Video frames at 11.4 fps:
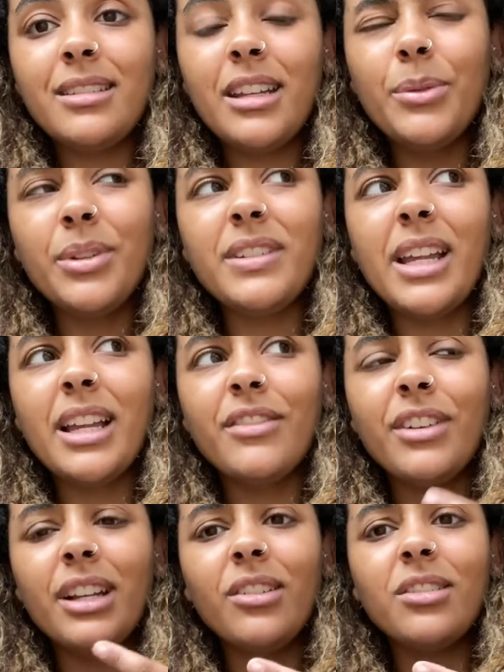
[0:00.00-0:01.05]
it would have taken a
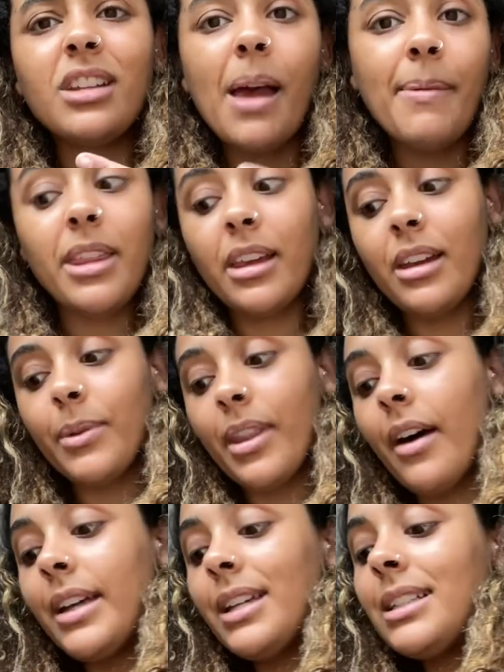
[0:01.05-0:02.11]
really long time, I think,
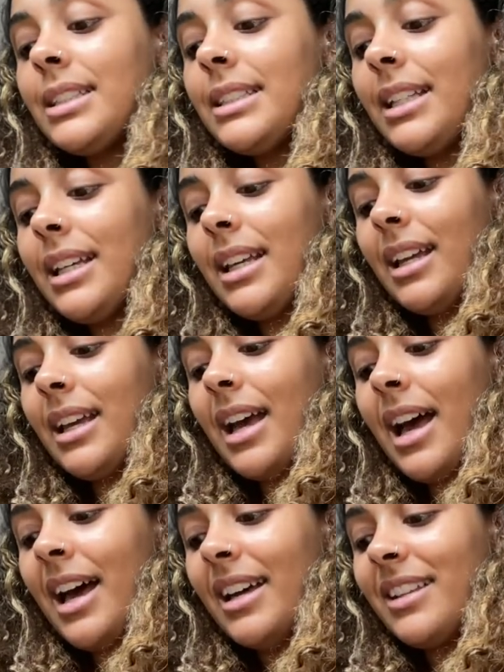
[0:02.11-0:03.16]
without it.
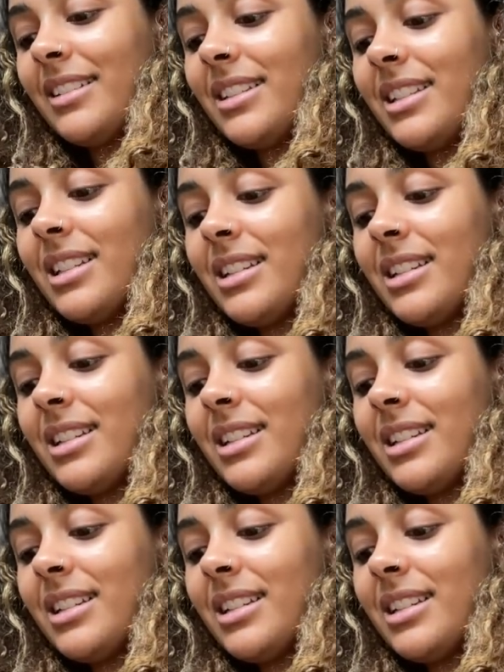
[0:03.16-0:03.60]
And